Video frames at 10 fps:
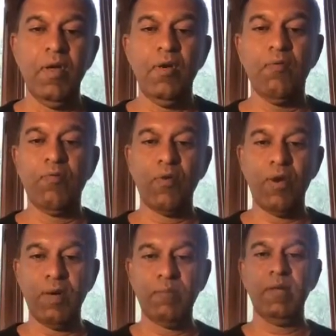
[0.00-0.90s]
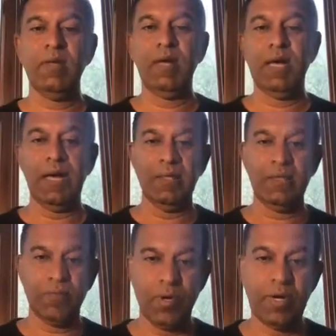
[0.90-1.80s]
from the
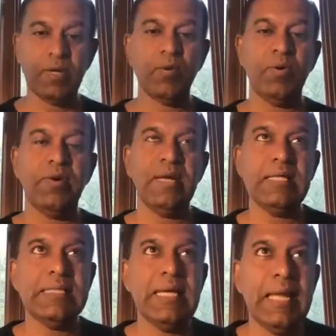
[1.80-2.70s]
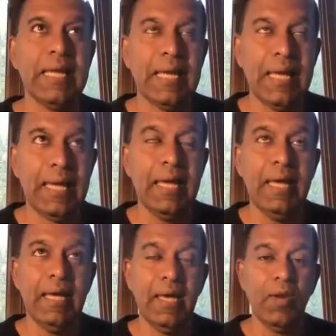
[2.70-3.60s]
product owner and say like, hey,
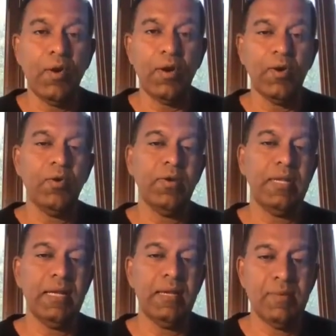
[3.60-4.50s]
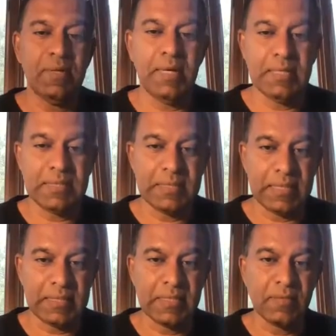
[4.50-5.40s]
in order to deliver a
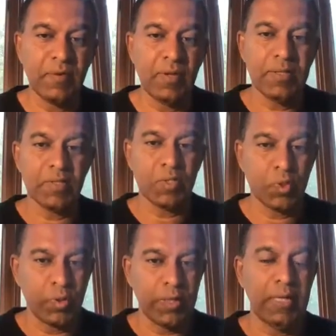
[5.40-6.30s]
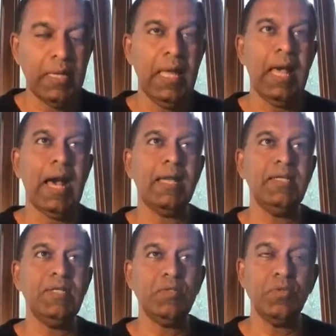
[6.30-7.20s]
successful story, I
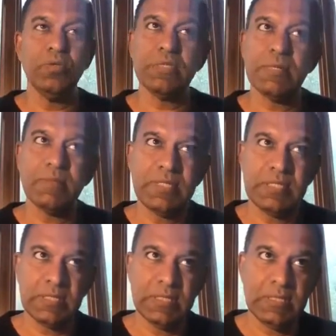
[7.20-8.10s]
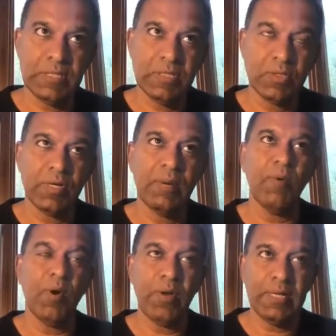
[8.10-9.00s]
need to do some research. So I'm
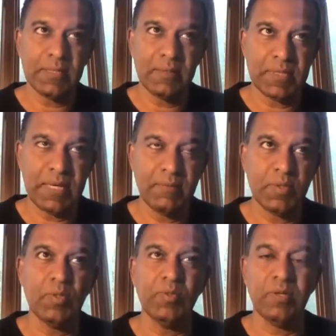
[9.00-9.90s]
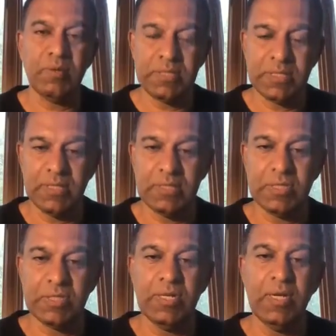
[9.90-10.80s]
borrowing some time to do the
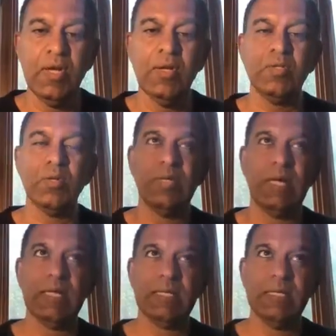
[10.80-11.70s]
research so that